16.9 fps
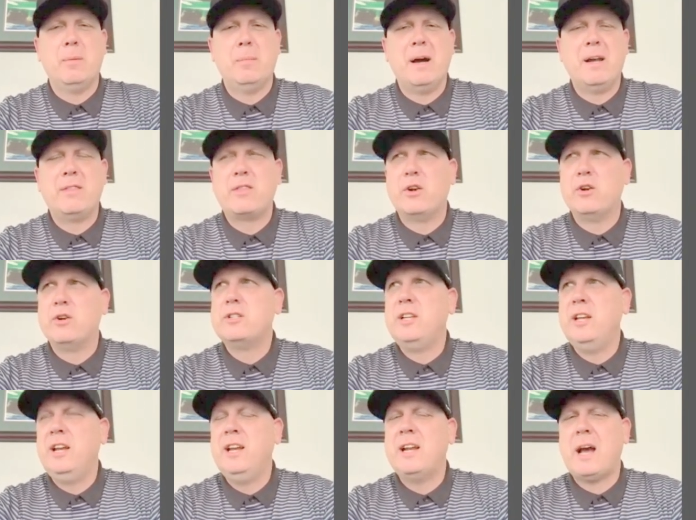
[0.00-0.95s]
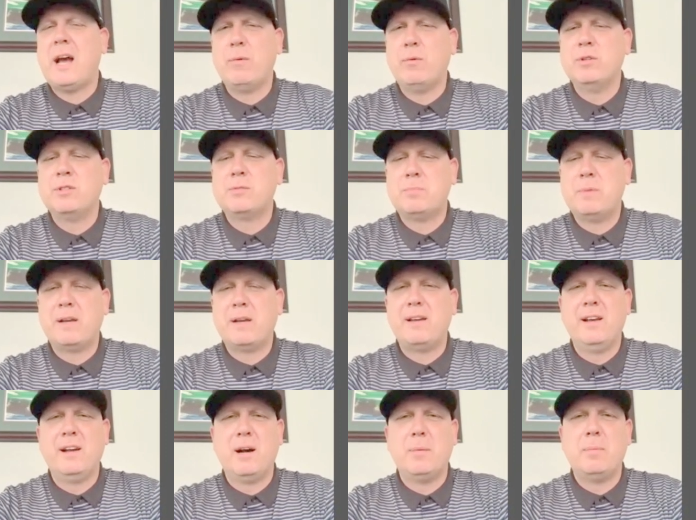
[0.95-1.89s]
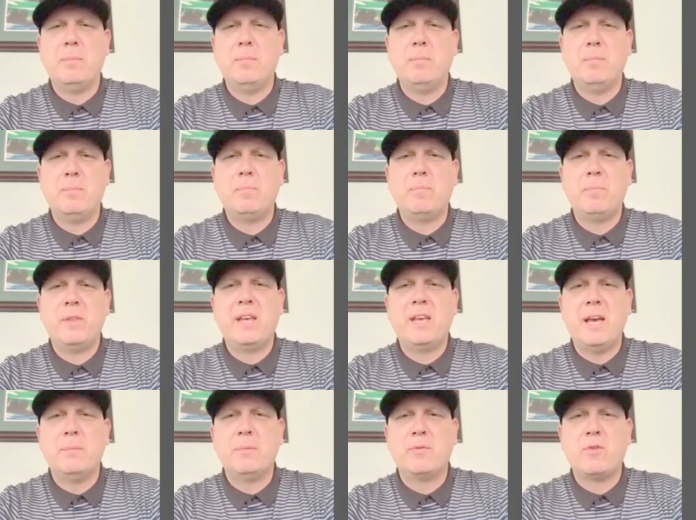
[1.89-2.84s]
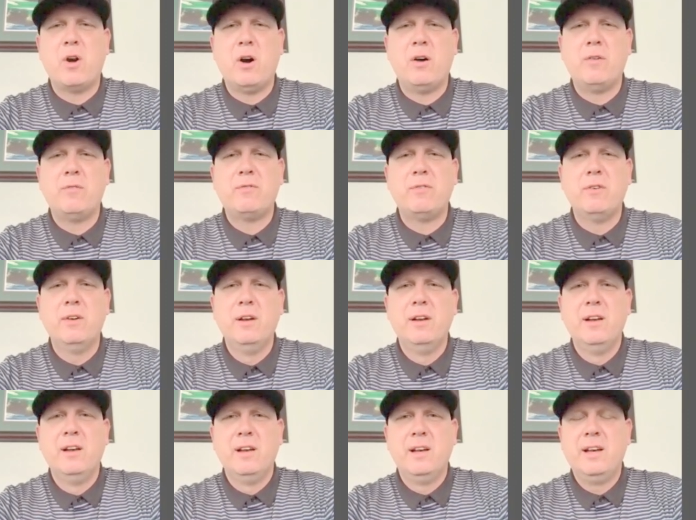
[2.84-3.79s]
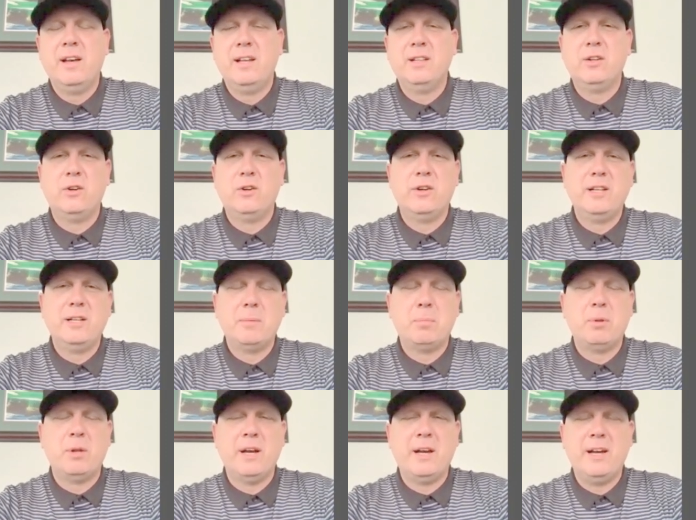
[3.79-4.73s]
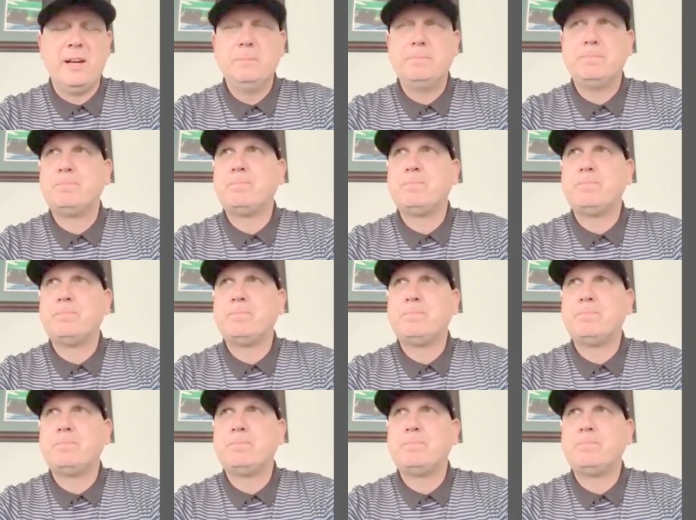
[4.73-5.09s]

By 13, I was picking up the game of golf and learning to play.